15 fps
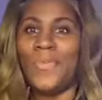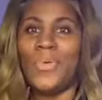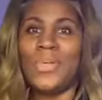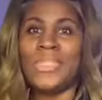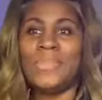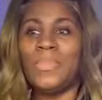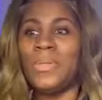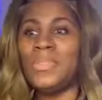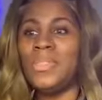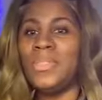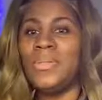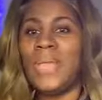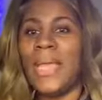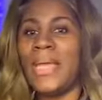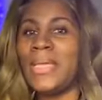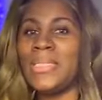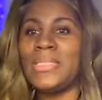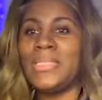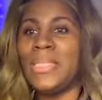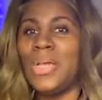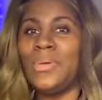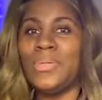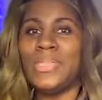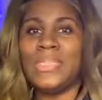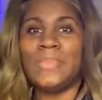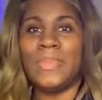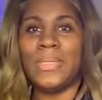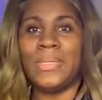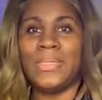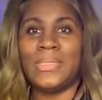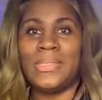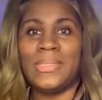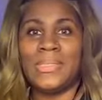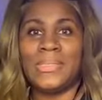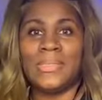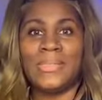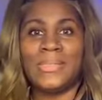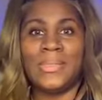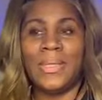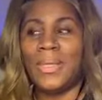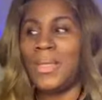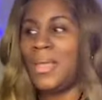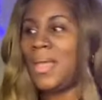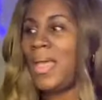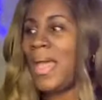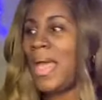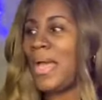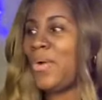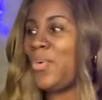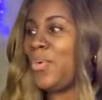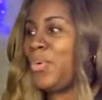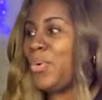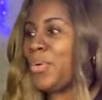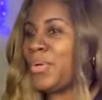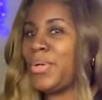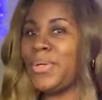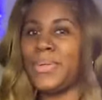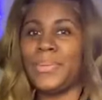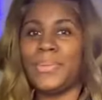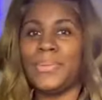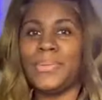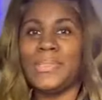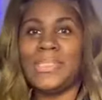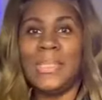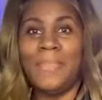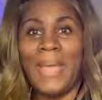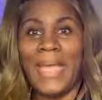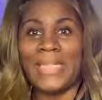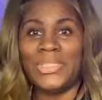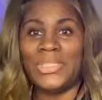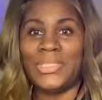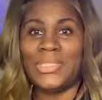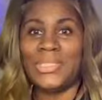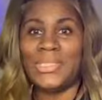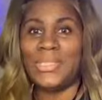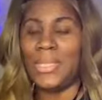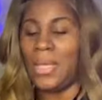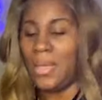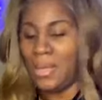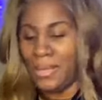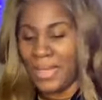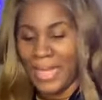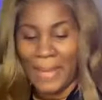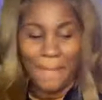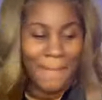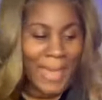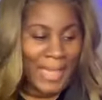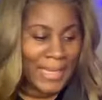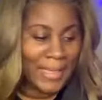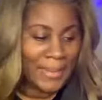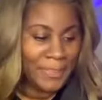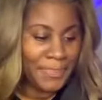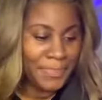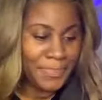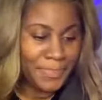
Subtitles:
Of course, most of you guys know it's because I ordered some patches in May.